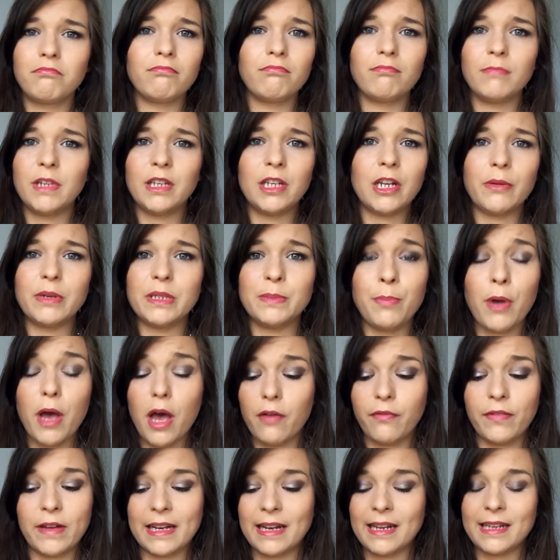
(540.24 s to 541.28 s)
you know, it's
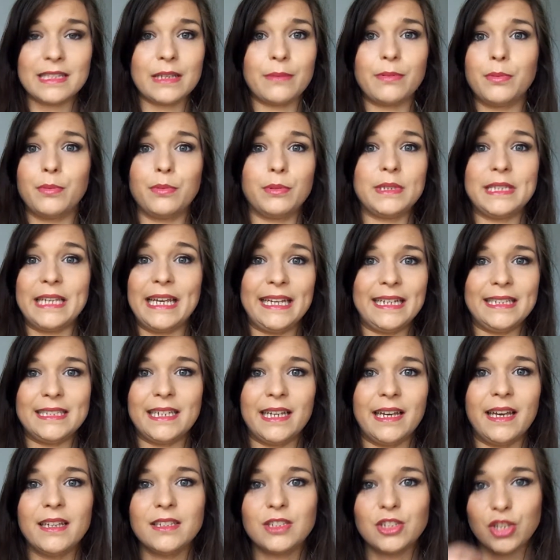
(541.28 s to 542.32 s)
perfectly acceptable to eat it.